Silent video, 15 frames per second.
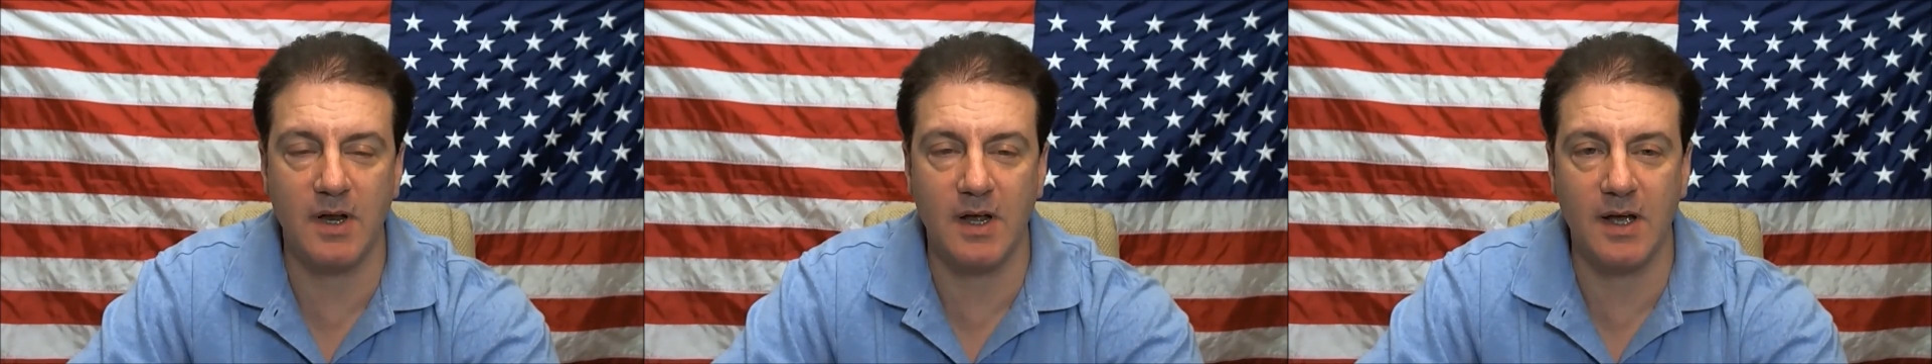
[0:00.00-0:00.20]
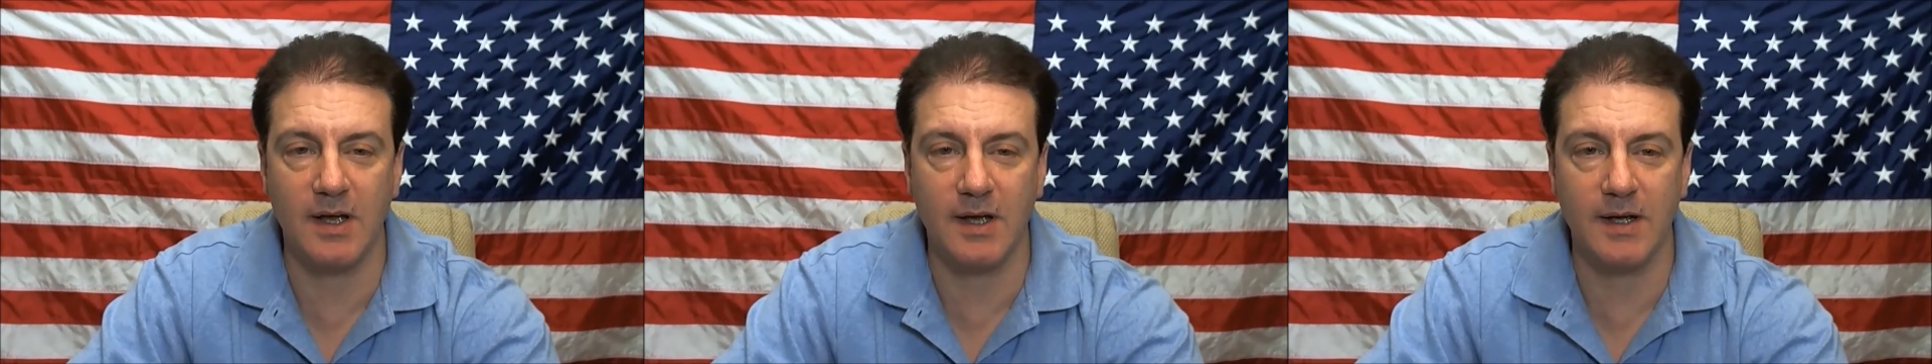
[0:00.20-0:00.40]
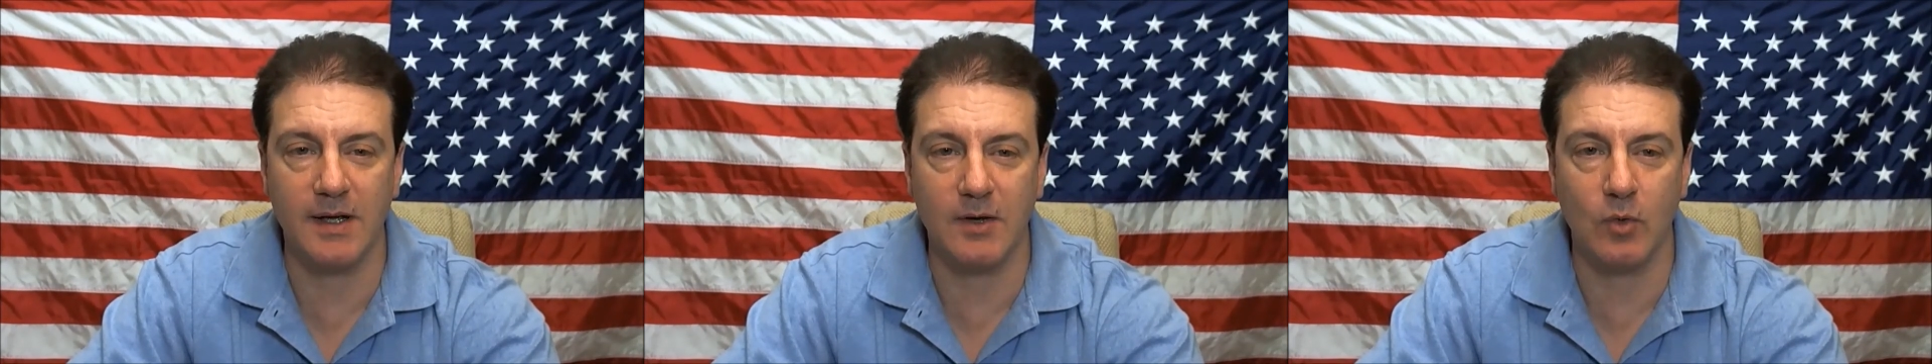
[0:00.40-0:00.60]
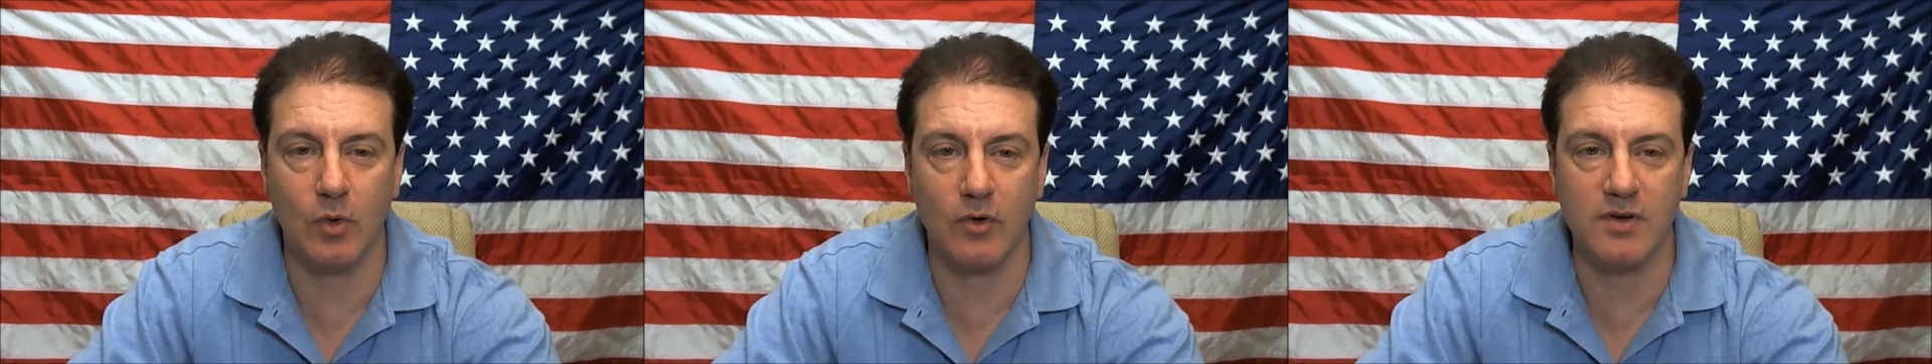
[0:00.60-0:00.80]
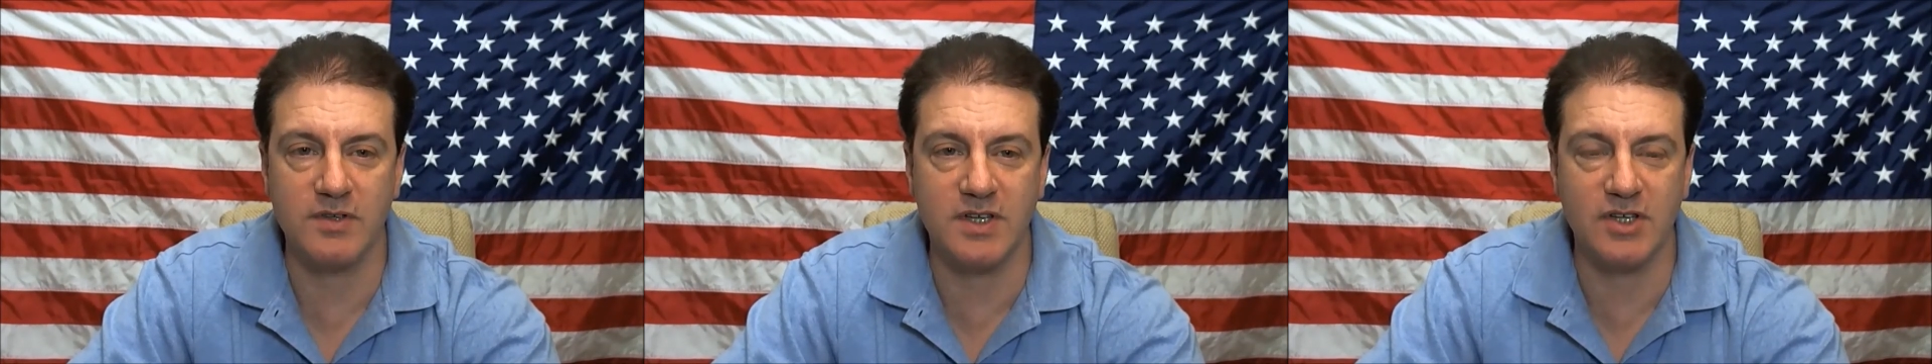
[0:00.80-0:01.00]

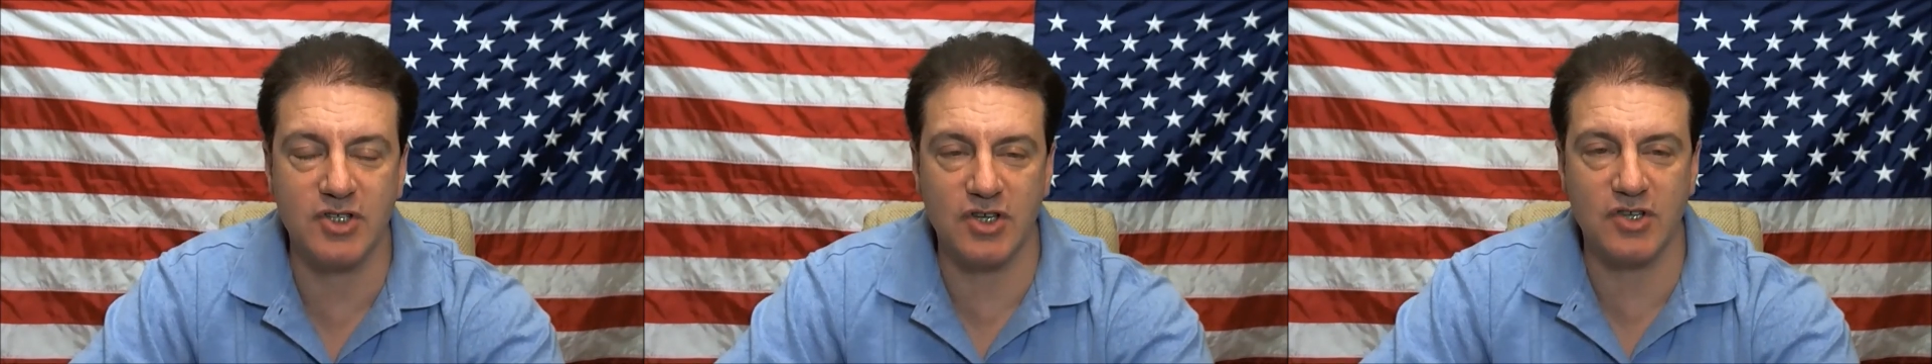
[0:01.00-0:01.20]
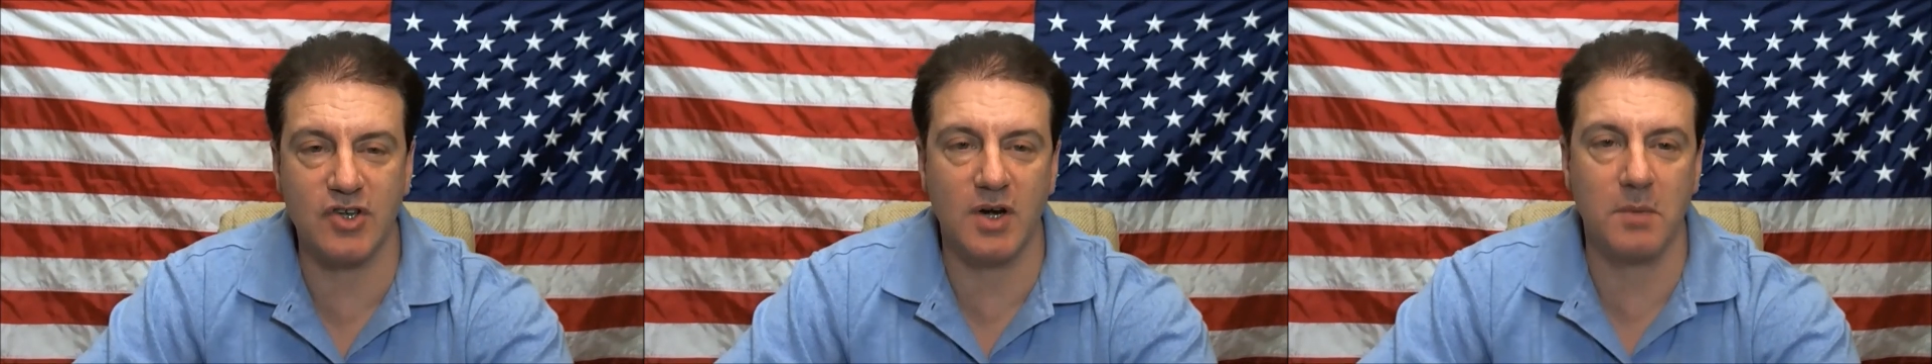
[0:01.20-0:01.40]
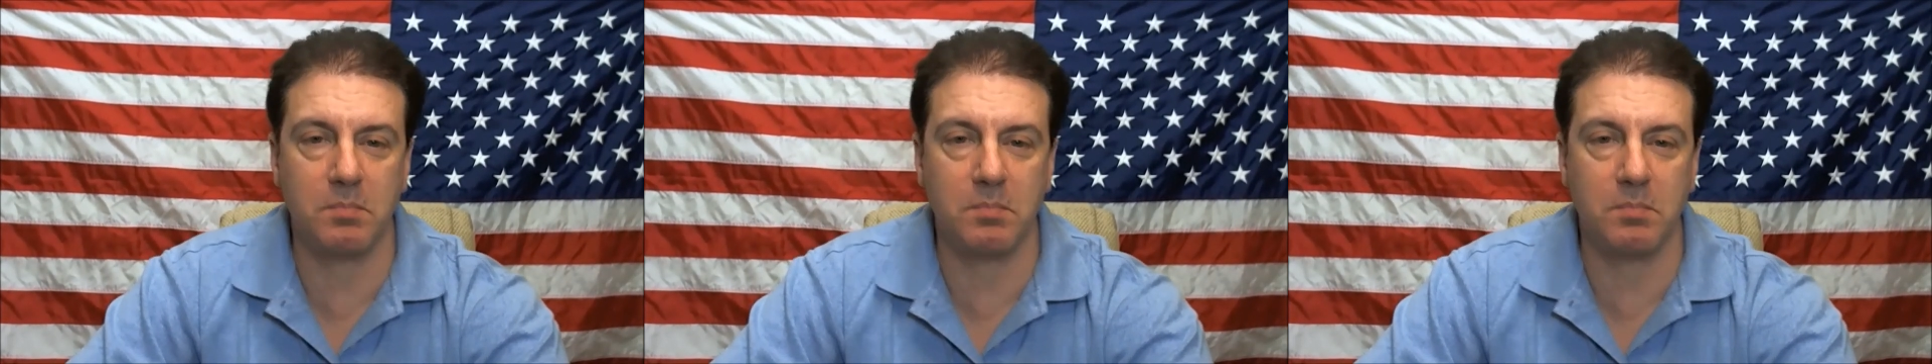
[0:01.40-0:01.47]
Or is this just going to